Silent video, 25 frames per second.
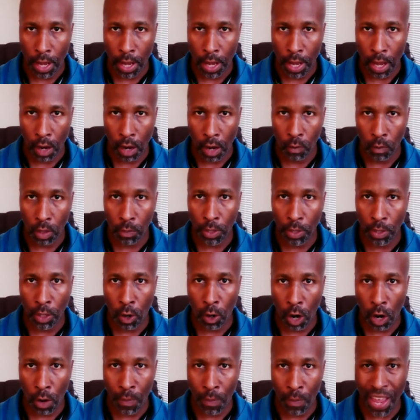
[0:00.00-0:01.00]
where we
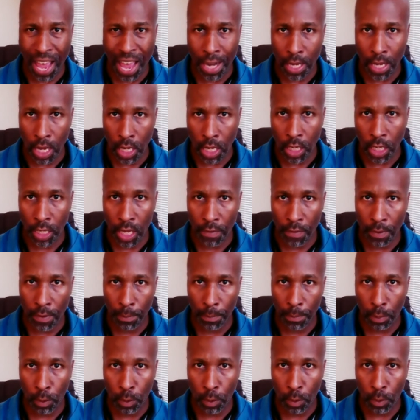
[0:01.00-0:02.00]
are at any
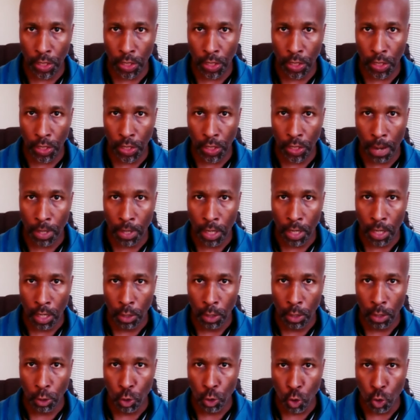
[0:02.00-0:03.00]
given point in time
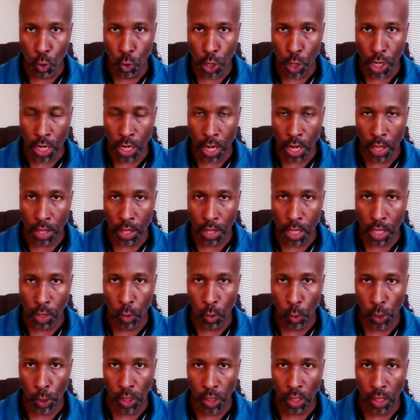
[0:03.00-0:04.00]
during the
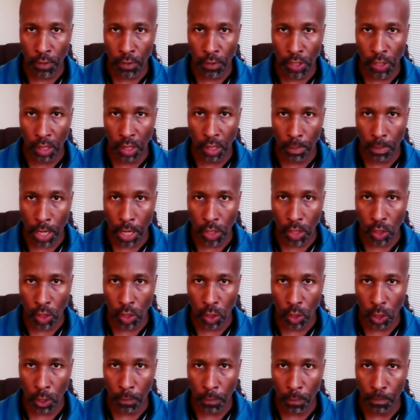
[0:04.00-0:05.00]
course of the
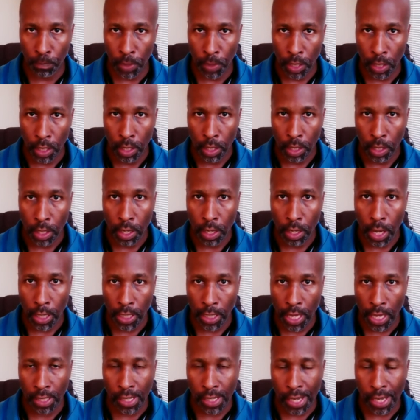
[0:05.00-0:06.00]
semester.
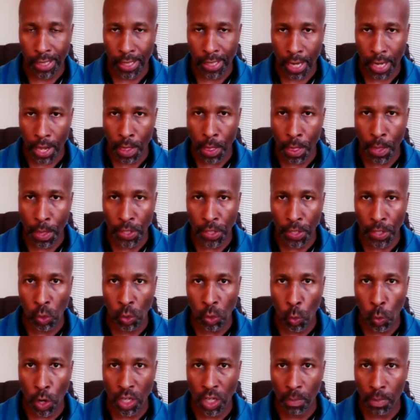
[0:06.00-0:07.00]
Again, as I stated, this
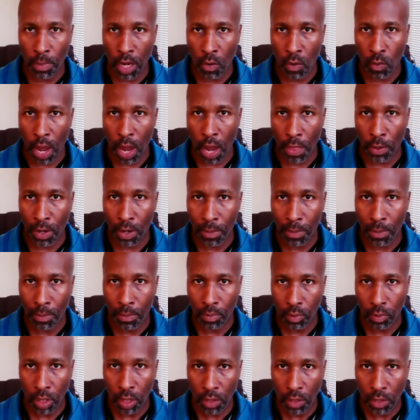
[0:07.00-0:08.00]
is going to be a rather
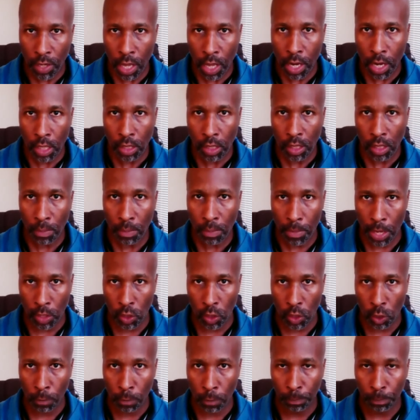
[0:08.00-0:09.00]
abbreviated
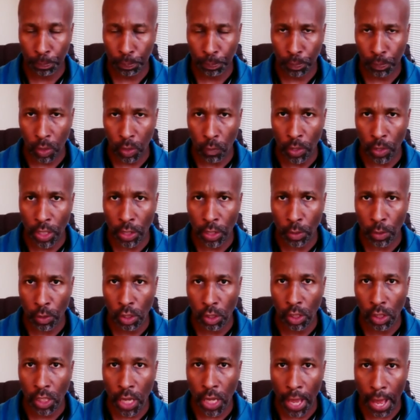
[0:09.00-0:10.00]
semester. We
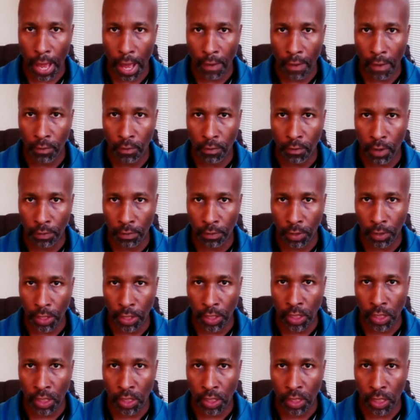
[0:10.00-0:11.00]
usually have roughly
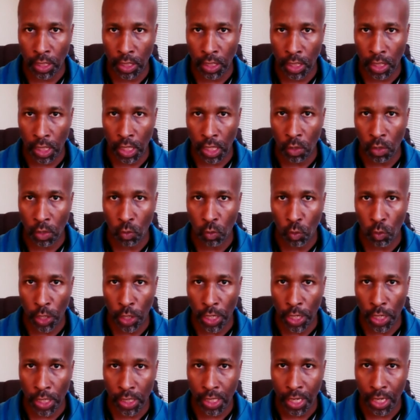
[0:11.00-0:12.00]
16
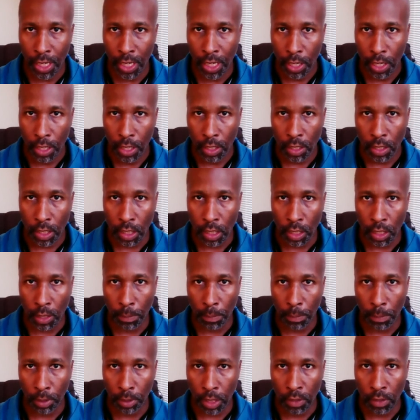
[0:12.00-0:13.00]
weeks to
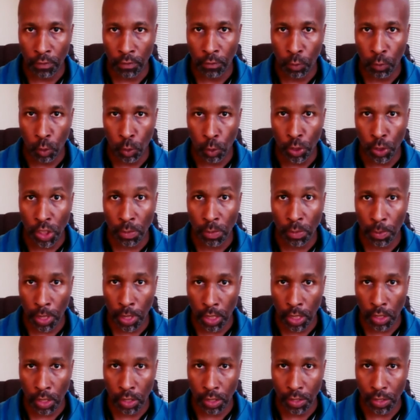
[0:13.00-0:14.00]
complete four
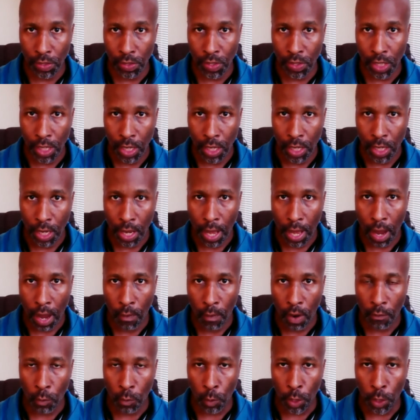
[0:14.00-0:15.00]
speeches.
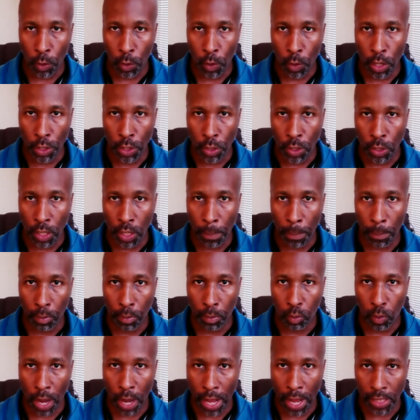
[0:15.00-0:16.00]
However, we're going to
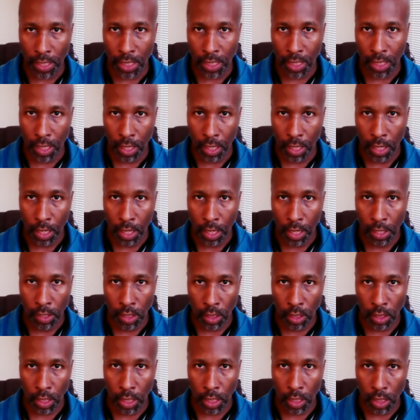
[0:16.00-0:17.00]
compress
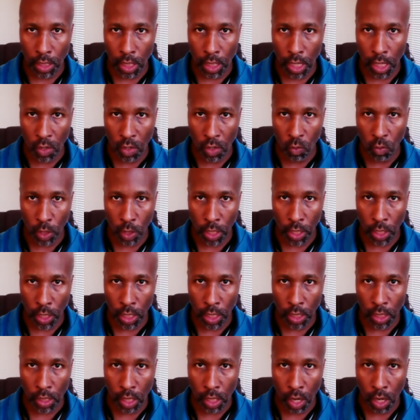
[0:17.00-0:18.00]
16
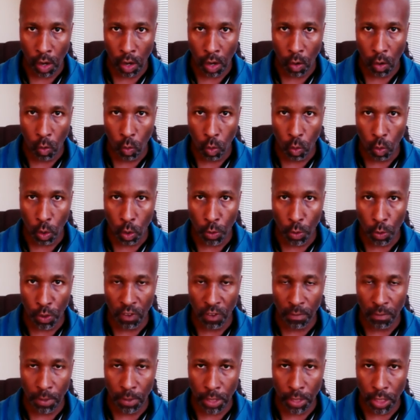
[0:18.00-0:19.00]
weeks worth
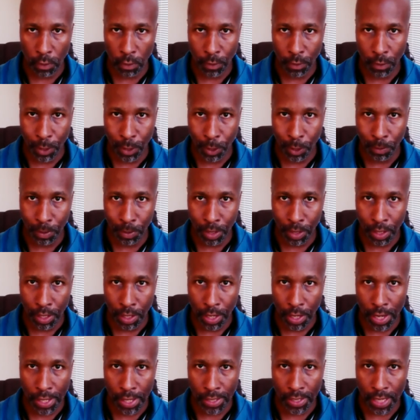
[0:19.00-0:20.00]
of material
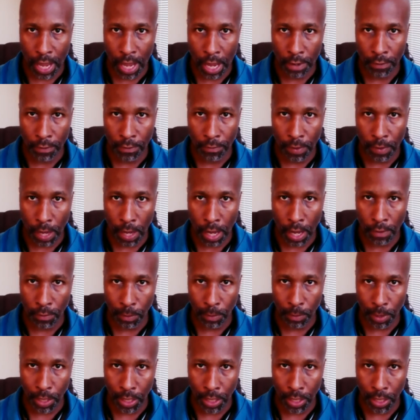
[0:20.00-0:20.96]
inside of 5